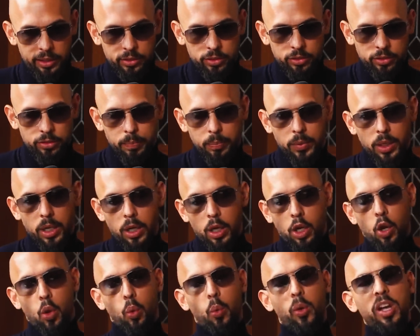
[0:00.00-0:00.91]
is,
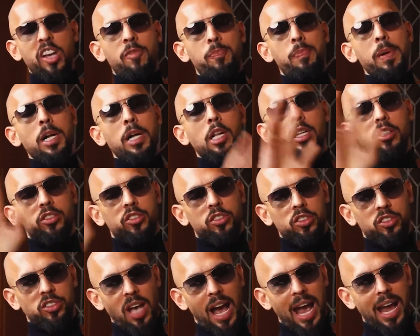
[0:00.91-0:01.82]
we've built a
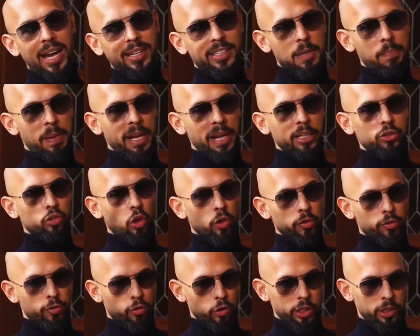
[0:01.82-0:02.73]
society based
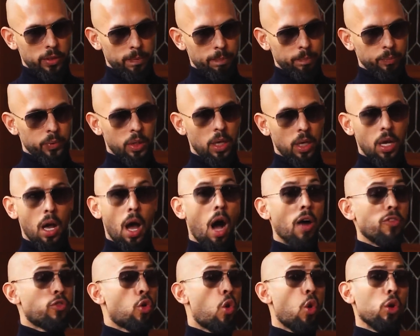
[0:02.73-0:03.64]
on freedom.
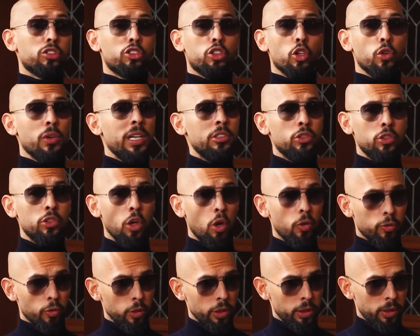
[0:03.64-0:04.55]
Of course there is no
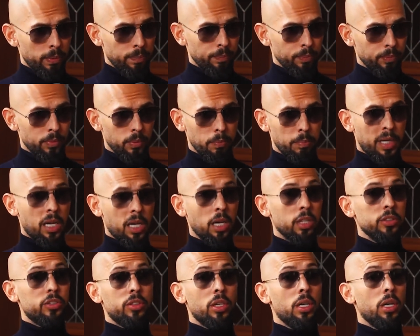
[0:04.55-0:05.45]
freedom,
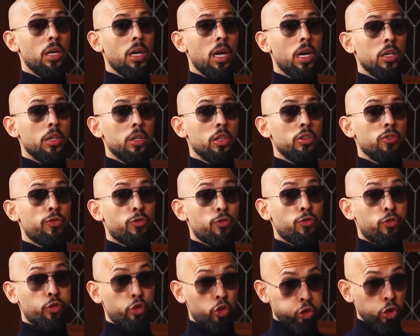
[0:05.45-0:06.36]
because
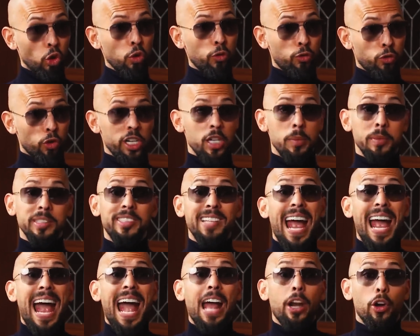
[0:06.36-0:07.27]
true freedom is
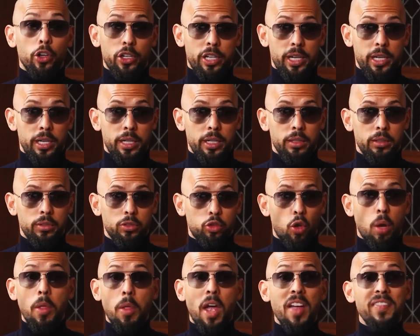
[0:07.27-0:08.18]
anarchy.
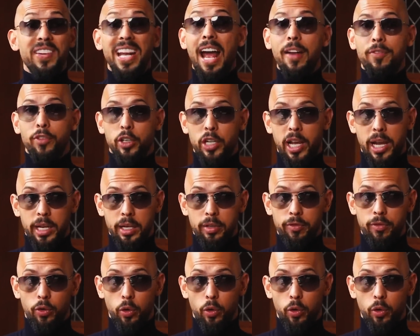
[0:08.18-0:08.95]
So I'm not even advocating